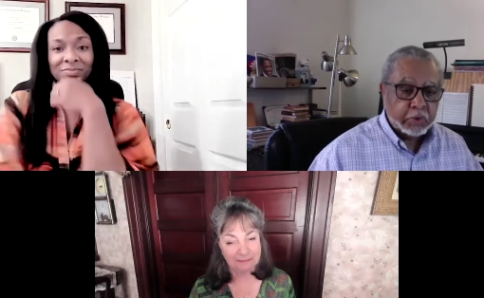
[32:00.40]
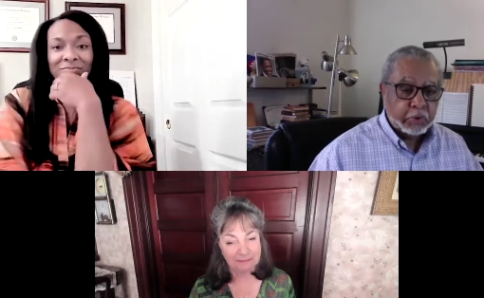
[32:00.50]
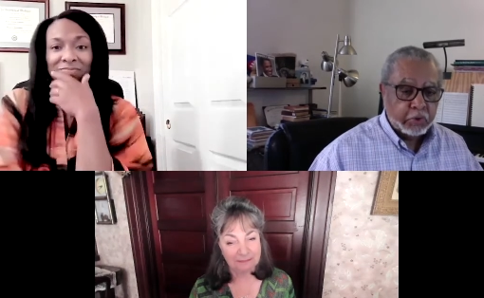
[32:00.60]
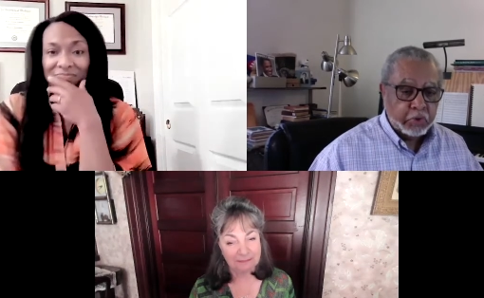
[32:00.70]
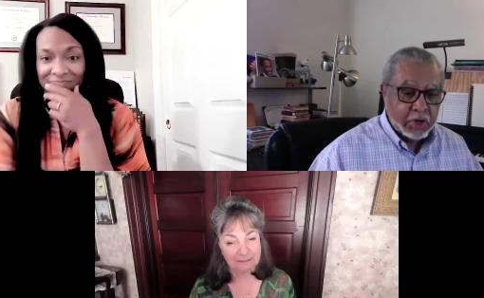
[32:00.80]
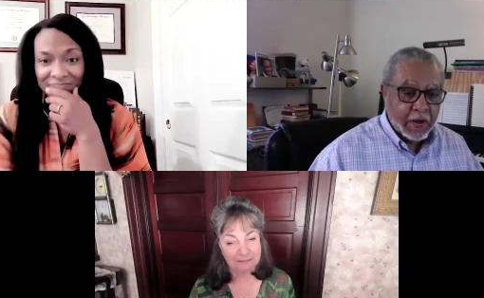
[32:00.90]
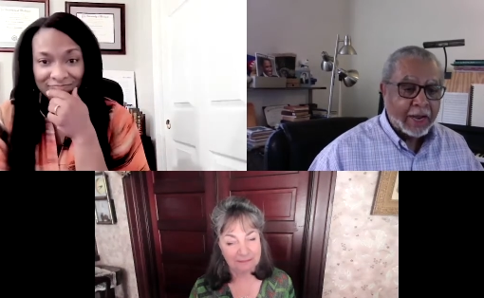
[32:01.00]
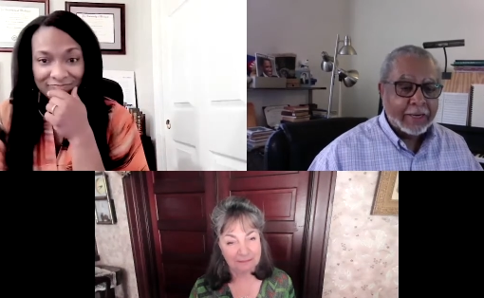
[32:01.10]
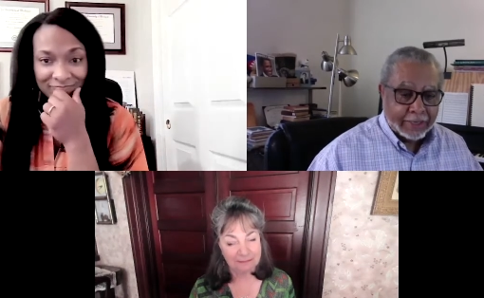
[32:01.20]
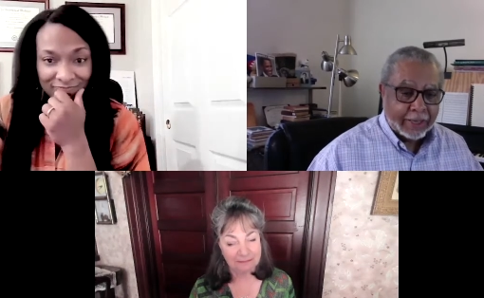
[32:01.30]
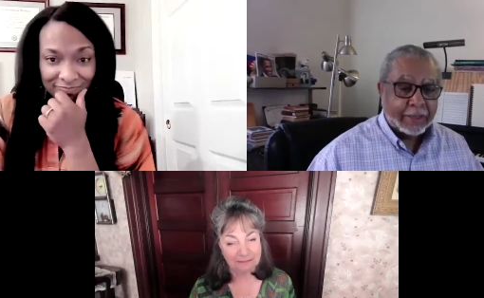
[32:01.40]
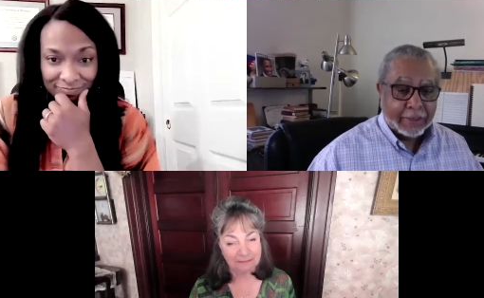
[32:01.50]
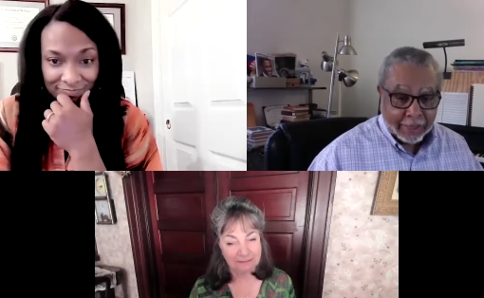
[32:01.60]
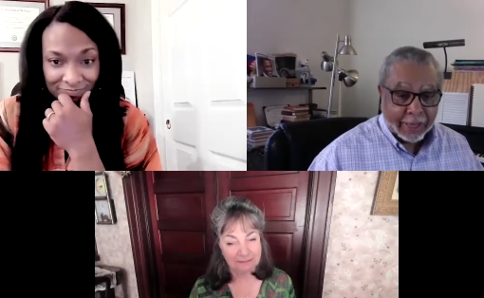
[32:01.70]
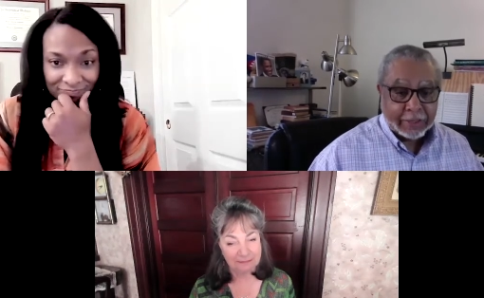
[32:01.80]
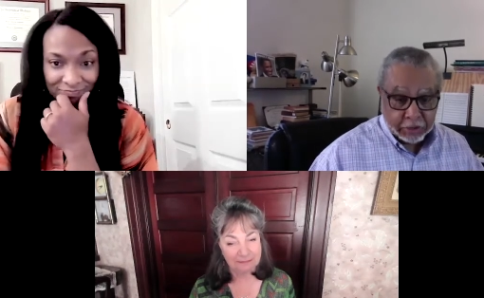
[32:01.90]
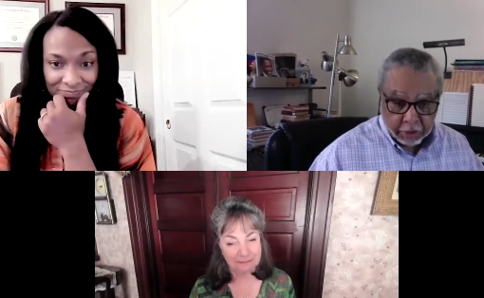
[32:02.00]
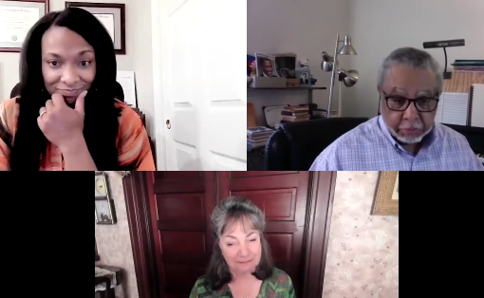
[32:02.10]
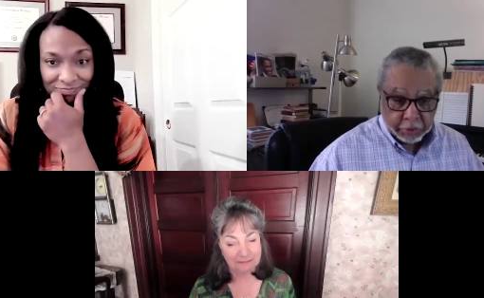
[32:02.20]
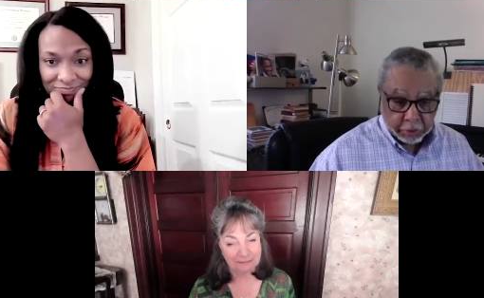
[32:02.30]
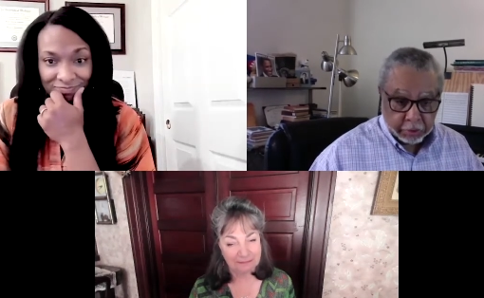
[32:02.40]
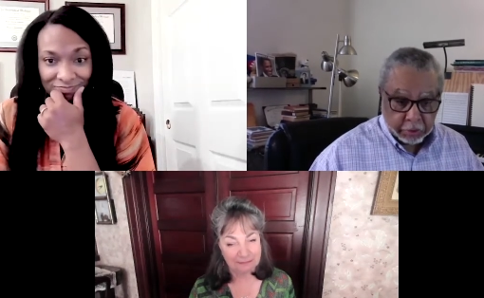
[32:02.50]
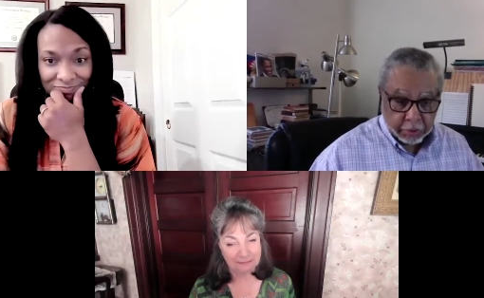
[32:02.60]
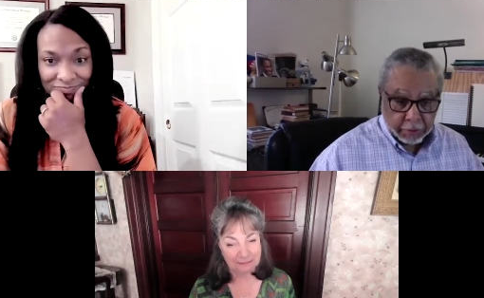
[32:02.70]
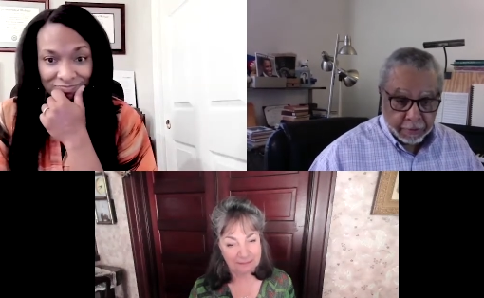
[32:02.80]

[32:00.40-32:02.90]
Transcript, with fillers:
Speaker 1: do not get that subject.